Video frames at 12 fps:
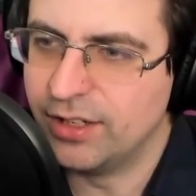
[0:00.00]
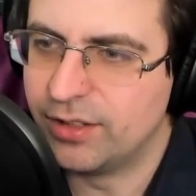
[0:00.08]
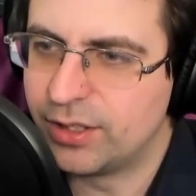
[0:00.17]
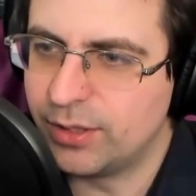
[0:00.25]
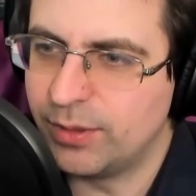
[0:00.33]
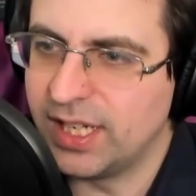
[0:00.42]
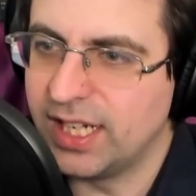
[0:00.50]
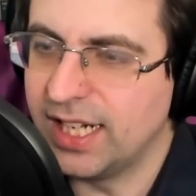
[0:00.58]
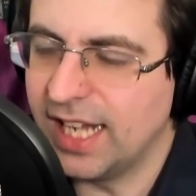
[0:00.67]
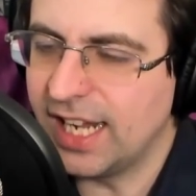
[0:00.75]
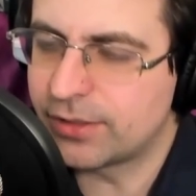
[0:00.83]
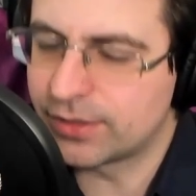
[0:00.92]
doing
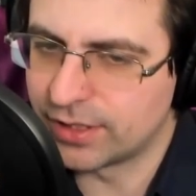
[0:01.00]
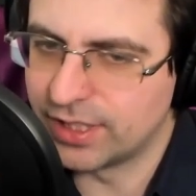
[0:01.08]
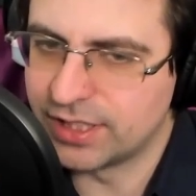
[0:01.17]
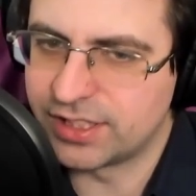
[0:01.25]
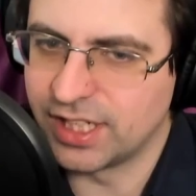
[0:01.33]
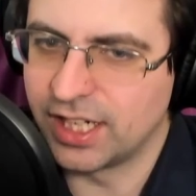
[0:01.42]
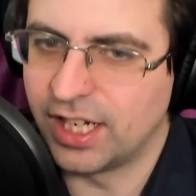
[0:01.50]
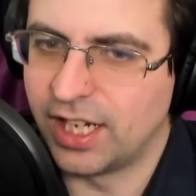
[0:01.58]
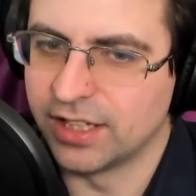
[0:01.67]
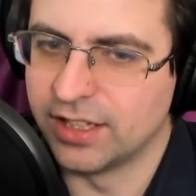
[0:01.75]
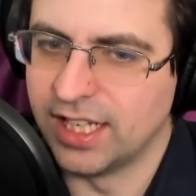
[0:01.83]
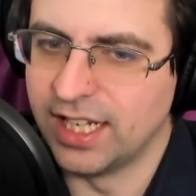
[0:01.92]
naturalistic
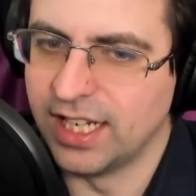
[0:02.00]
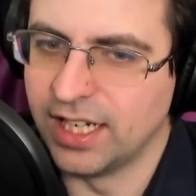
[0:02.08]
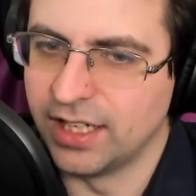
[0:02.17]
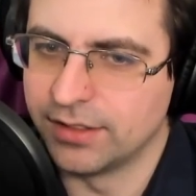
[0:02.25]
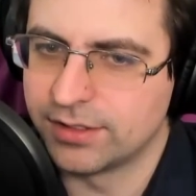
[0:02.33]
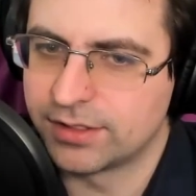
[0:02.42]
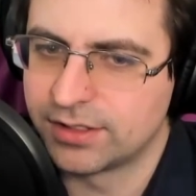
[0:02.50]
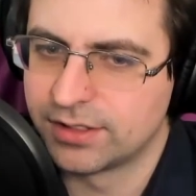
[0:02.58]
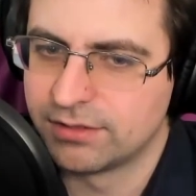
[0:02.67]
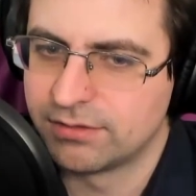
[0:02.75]
conlangs,